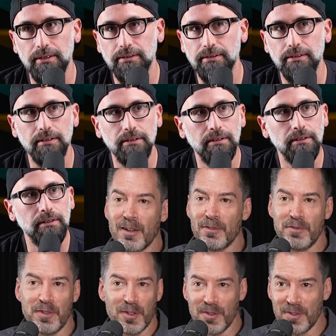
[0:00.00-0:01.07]
Did I feel that? I
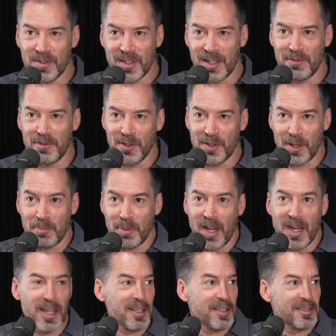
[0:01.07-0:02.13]
feel that
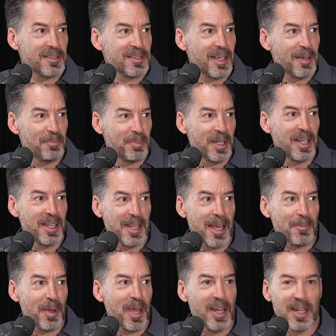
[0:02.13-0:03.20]
panic. I've been in
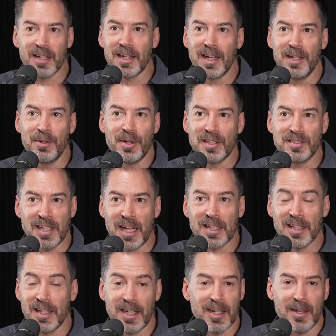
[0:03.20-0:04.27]
that panic. I know
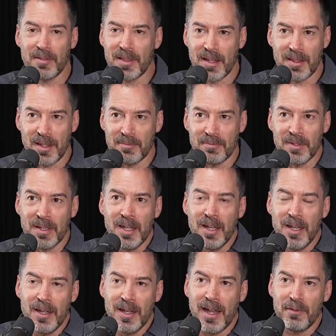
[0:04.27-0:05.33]
exactly. And I think
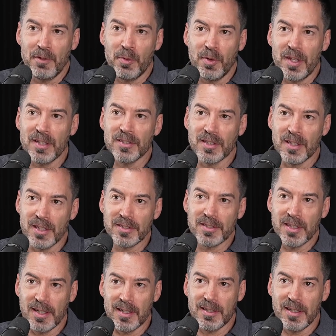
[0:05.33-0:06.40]
everyone that is
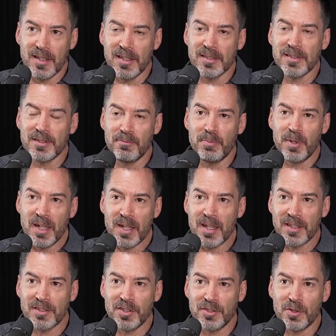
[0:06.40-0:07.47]
listening to this have been
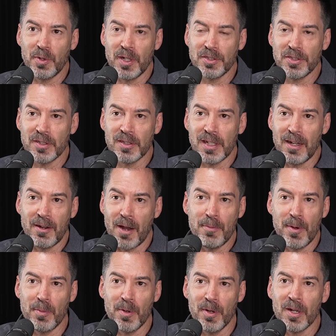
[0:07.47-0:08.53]
in that situation. I
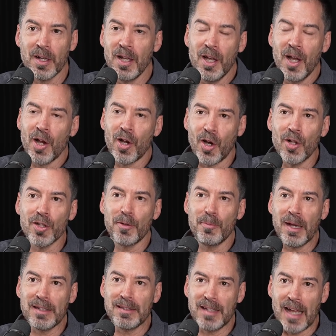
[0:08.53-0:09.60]
remember calling
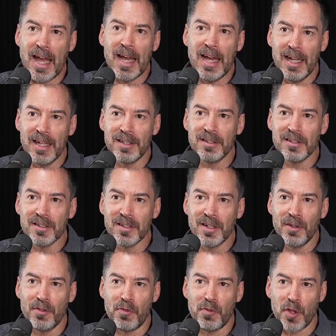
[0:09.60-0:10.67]
my dad
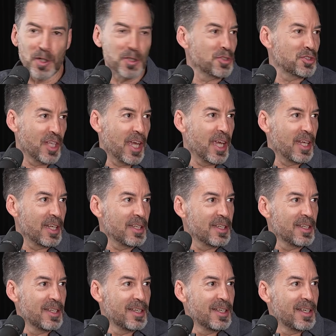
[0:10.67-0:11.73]
on Thursday,
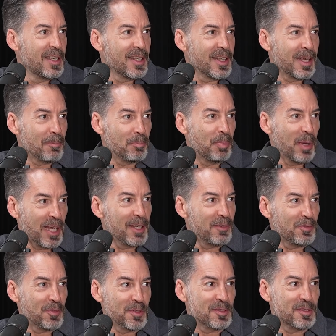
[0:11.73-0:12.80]
like begging
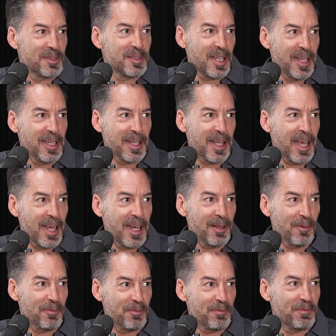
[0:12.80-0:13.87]
for $10K
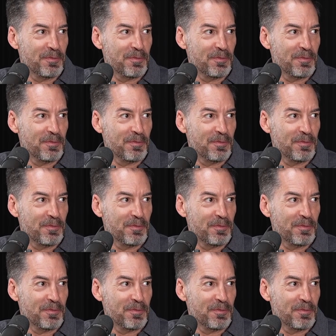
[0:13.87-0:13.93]
to